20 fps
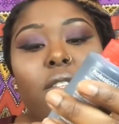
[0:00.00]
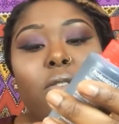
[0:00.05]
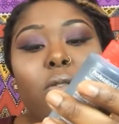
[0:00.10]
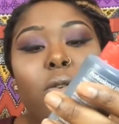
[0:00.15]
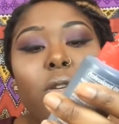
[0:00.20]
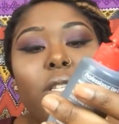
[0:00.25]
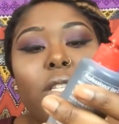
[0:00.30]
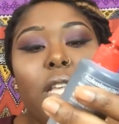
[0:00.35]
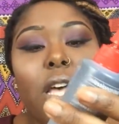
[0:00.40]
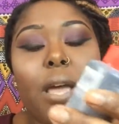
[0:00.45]

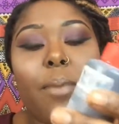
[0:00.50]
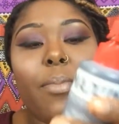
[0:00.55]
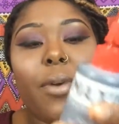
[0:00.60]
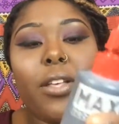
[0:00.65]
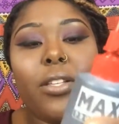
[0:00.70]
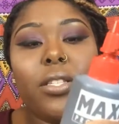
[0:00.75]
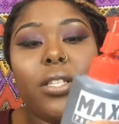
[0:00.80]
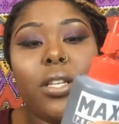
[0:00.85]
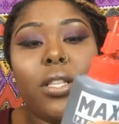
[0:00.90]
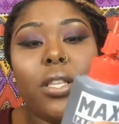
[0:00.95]
So it's like
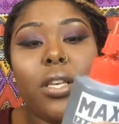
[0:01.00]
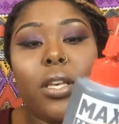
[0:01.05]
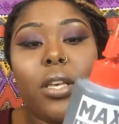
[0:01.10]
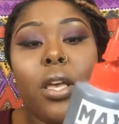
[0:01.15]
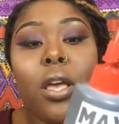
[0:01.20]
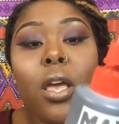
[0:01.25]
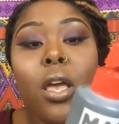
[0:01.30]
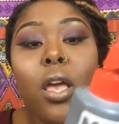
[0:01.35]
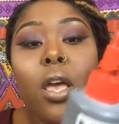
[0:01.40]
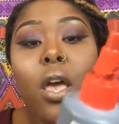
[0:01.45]

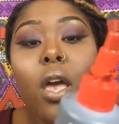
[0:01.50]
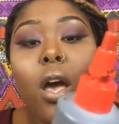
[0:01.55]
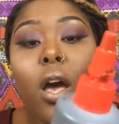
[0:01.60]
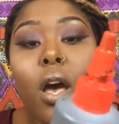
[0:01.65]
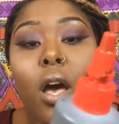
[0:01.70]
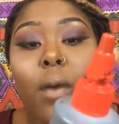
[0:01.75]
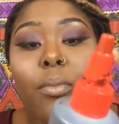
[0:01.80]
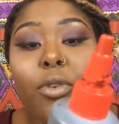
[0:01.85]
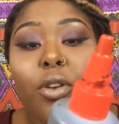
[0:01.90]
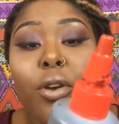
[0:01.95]
basically
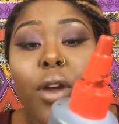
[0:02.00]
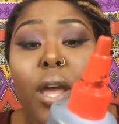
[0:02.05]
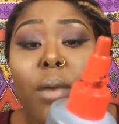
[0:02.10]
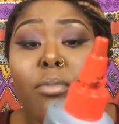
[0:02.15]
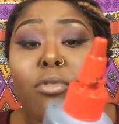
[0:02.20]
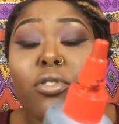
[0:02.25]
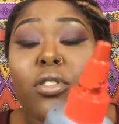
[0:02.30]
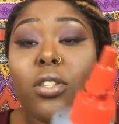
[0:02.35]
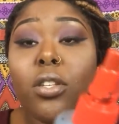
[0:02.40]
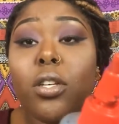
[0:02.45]
um, you're
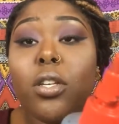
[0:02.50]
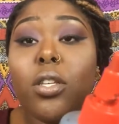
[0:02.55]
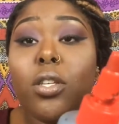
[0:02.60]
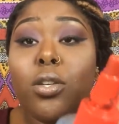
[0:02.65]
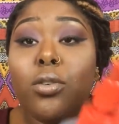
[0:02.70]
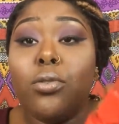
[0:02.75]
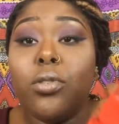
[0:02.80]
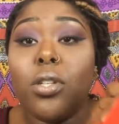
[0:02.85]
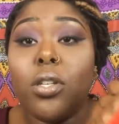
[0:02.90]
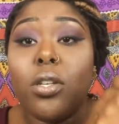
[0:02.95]
able to
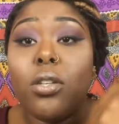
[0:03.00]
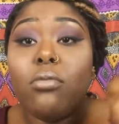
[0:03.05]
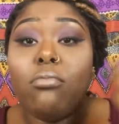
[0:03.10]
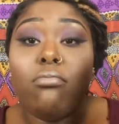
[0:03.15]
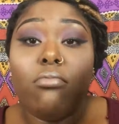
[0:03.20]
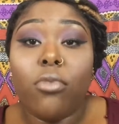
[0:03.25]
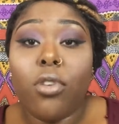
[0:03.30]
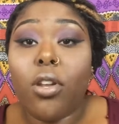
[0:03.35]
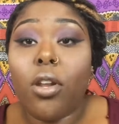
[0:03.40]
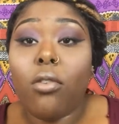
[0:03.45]
use it,
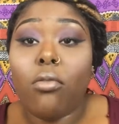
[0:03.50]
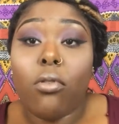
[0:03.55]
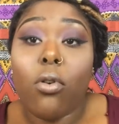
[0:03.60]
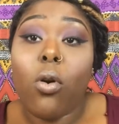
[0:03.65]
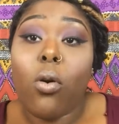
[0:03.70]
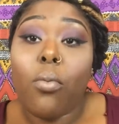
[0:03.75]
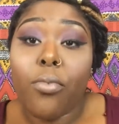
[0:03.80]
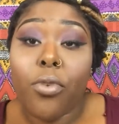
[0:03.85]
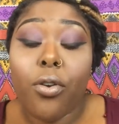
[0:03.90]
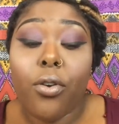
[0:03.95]
you know,
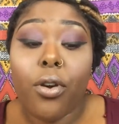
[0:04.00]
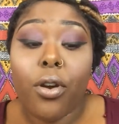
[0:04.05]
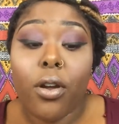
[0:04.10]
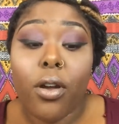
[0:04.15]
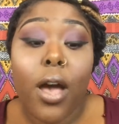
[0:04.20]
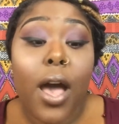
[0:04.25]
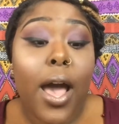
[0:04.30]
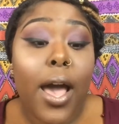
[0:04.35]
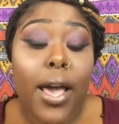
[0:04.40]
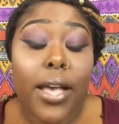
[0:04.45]
on your
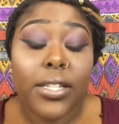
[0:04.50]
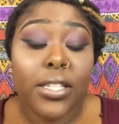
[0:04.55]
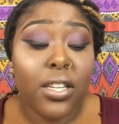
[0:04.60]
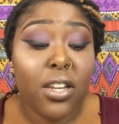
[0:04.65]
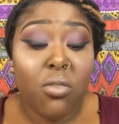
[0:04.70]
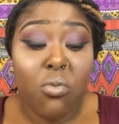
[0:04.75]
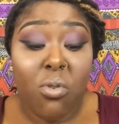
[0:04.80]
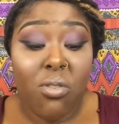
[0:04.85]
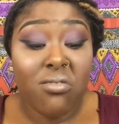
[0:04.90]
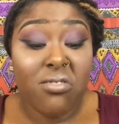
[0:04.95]
eyes,
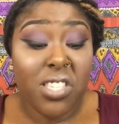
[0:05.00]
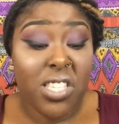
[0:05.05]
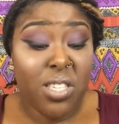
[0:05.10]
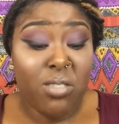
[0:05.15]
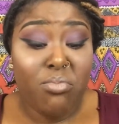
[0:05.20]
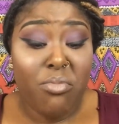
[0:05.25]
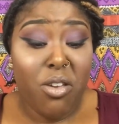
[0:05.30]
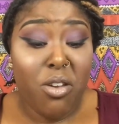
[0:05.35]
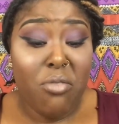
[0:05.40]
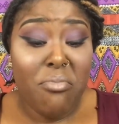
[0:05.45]
and it won't
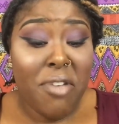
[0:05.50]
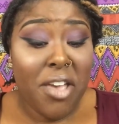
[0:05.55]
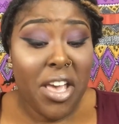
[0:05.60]
smell